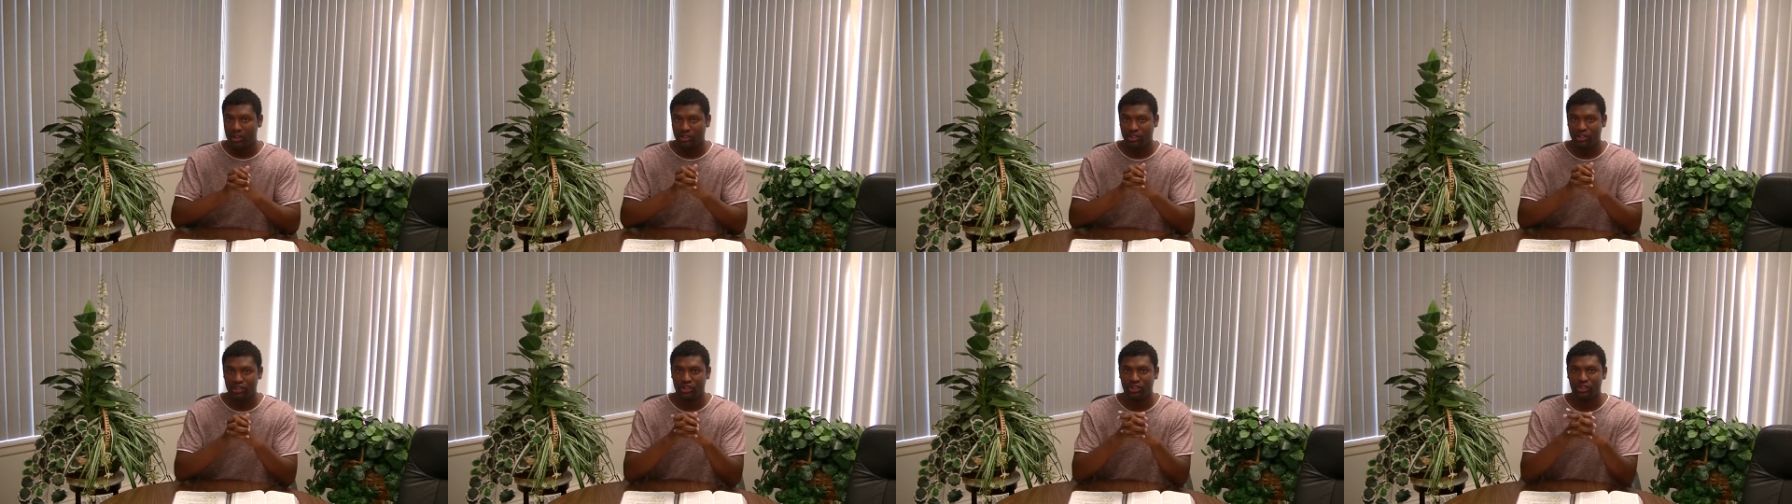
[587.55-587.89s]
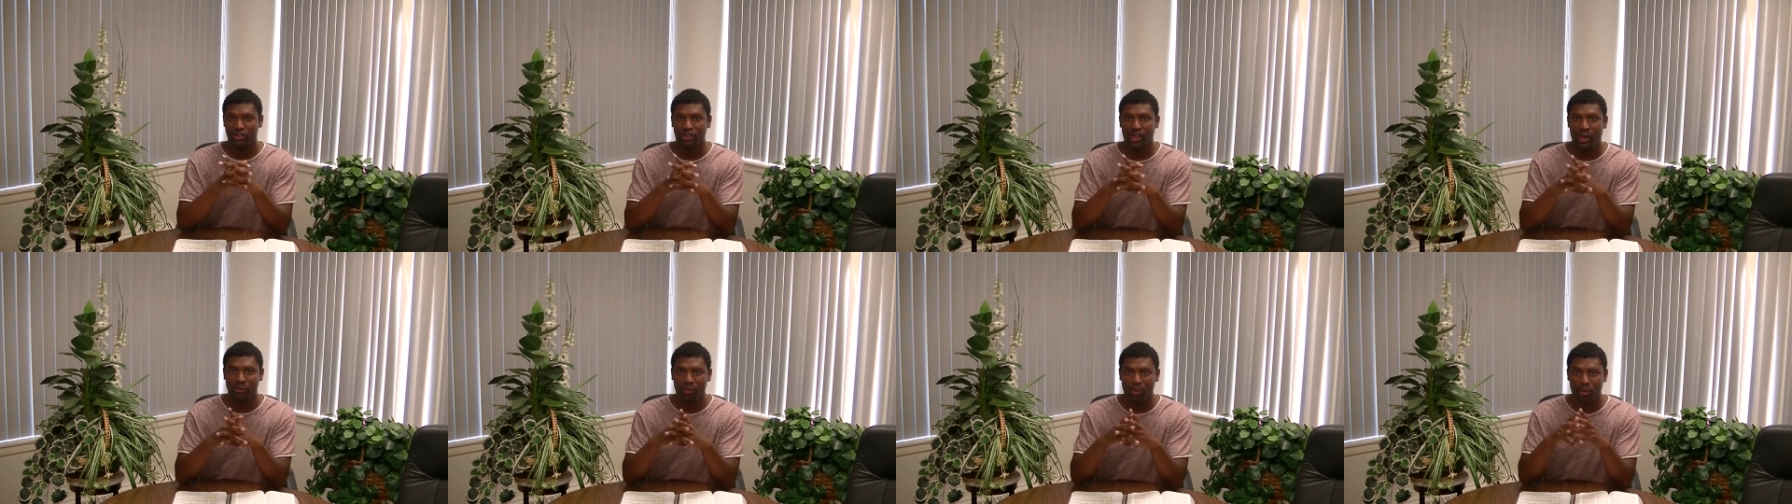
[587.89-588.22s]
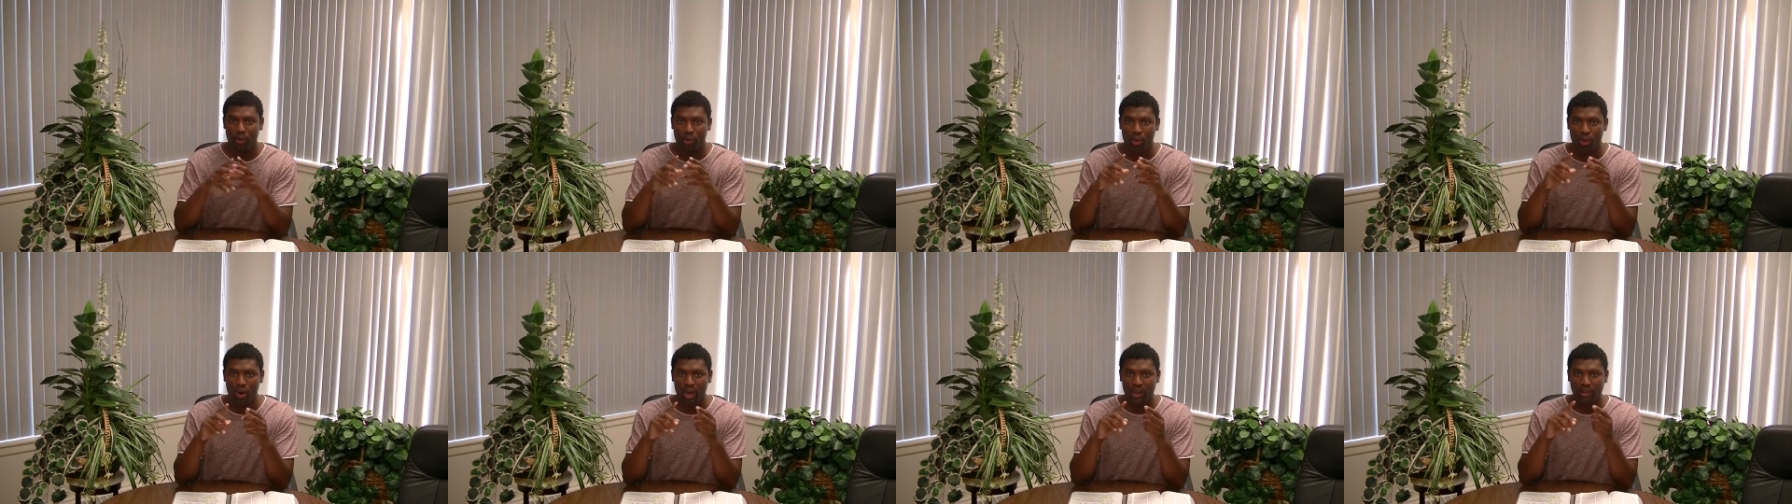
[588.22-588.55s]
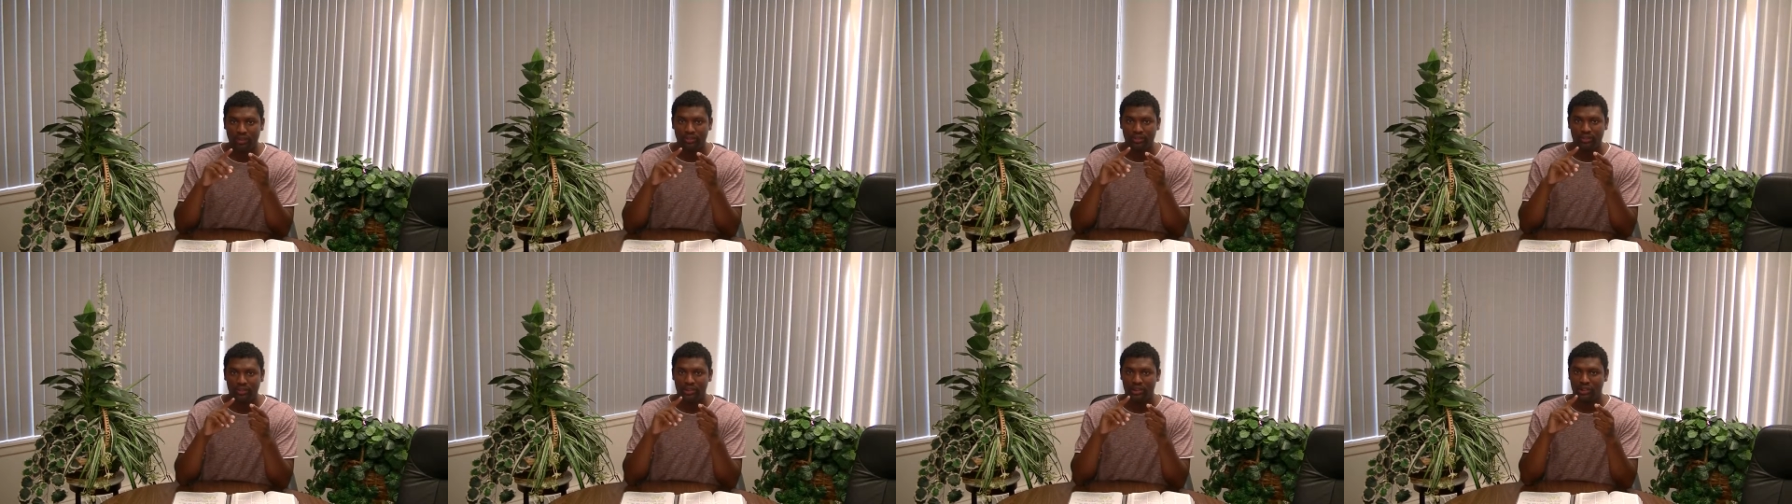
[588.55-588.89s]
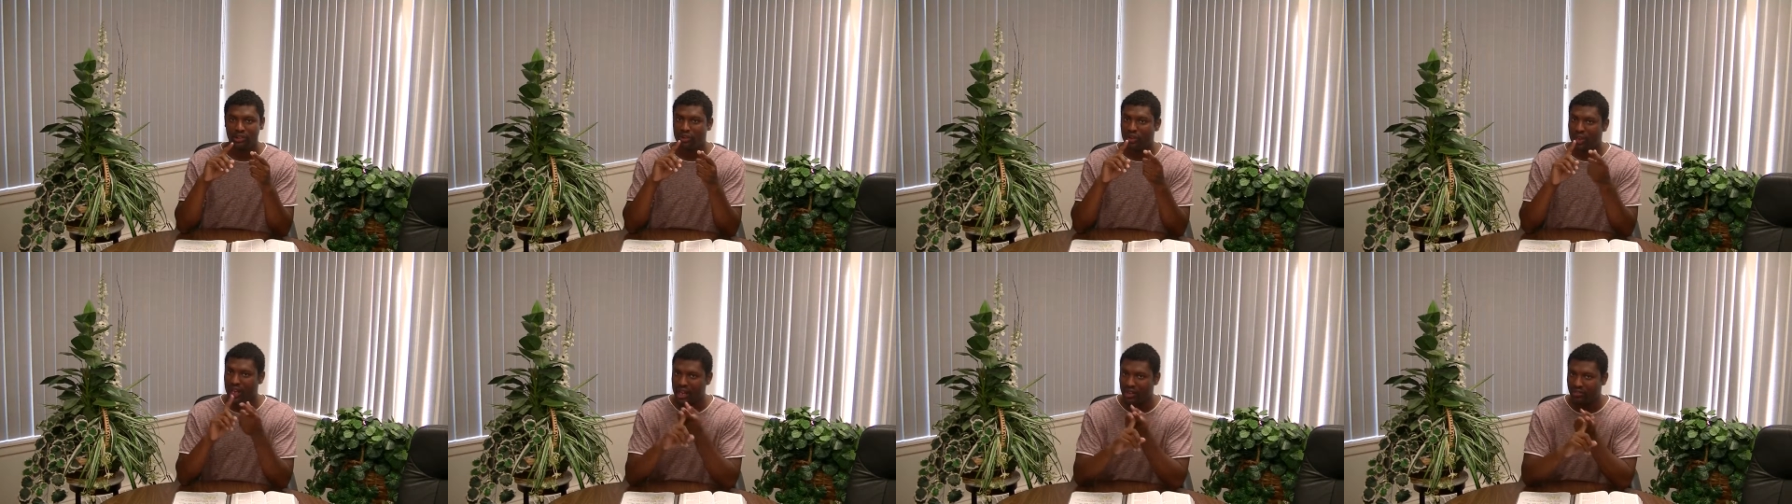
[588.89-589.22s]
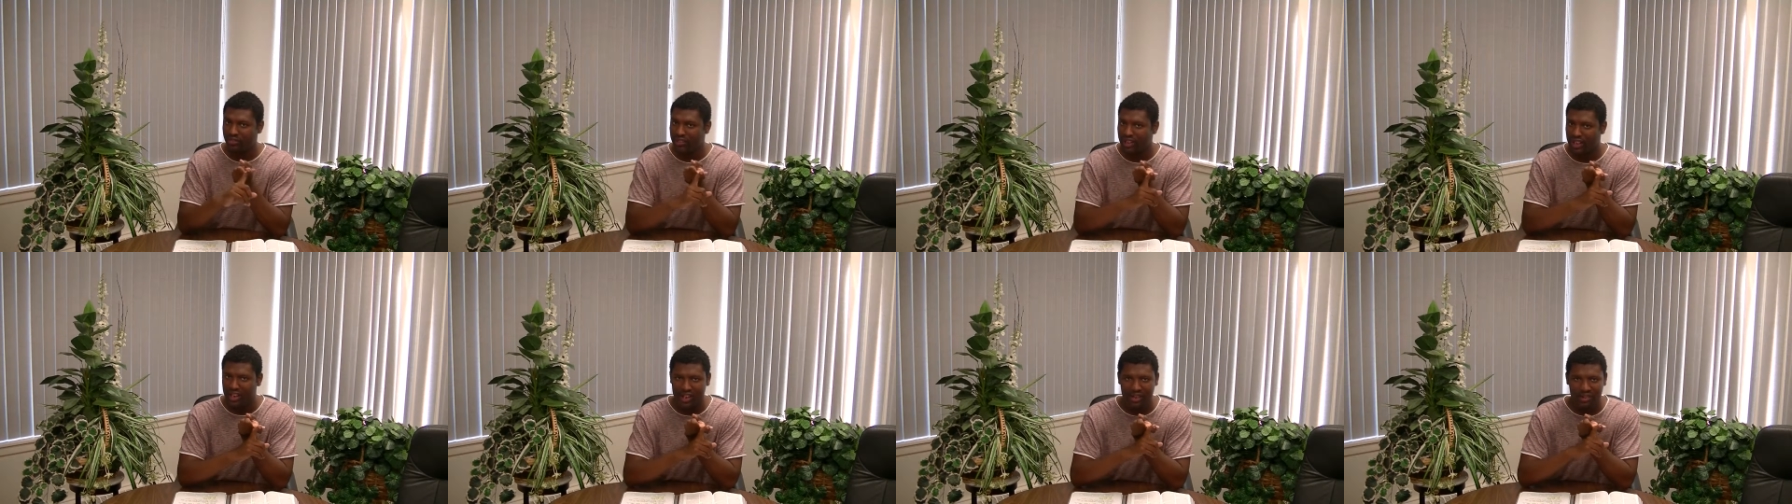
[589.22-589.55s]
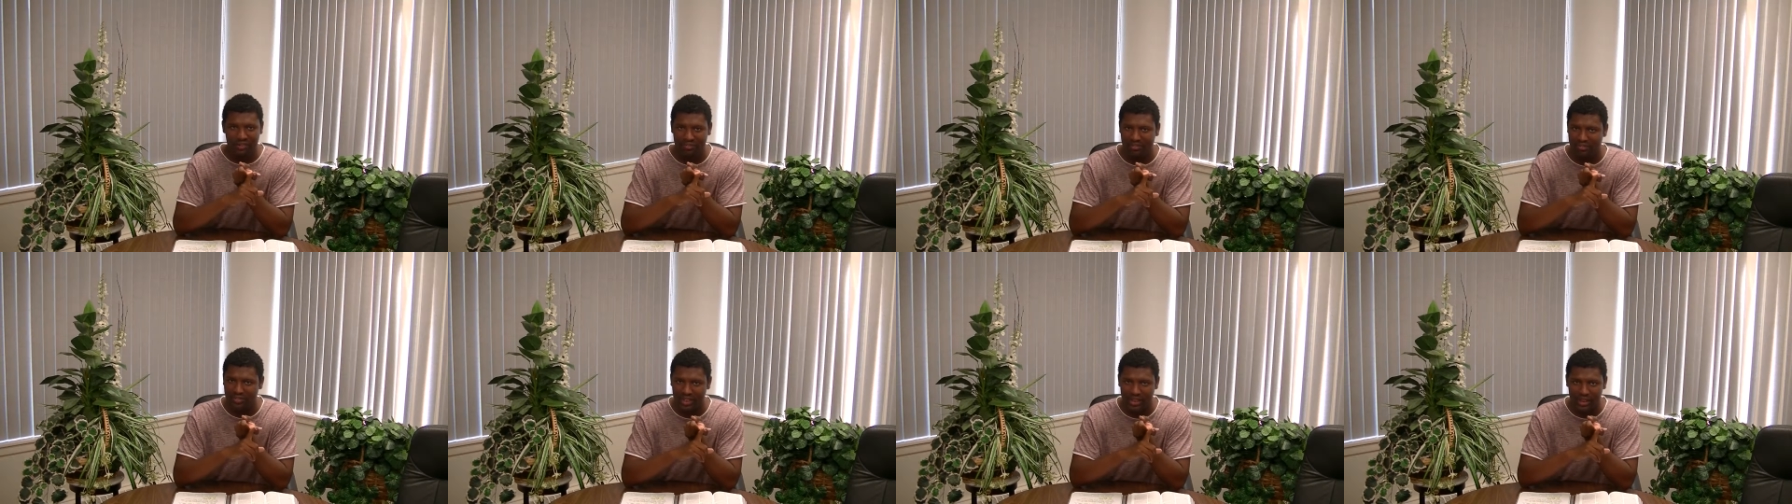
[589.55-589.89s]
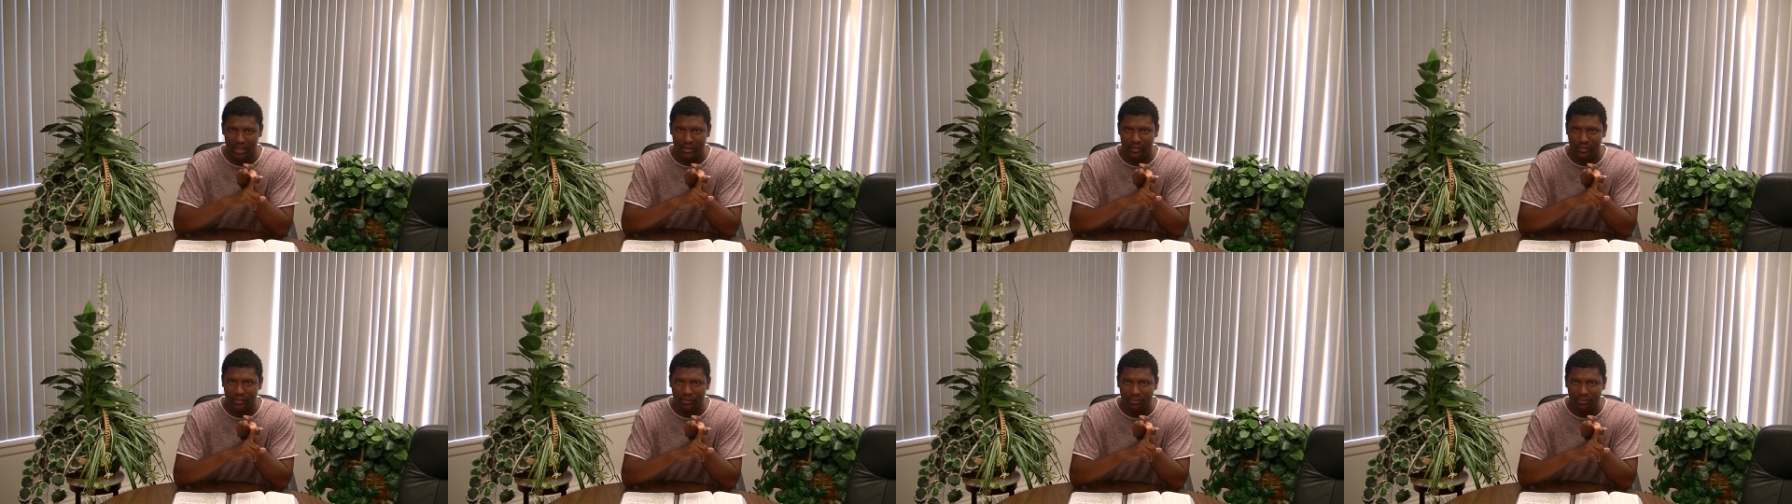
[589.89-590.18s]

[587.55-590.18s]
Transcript: to do. Number one, you have to have faith.